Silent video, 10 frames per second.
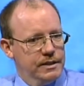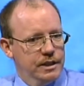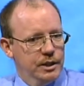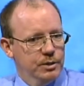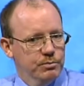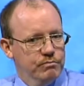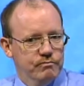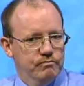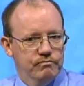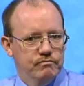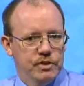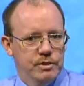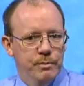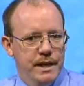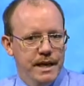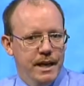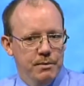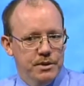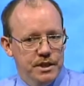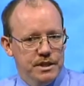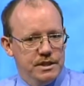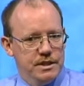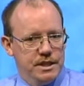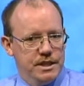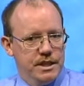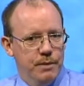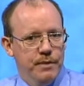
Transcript: So to me, it was just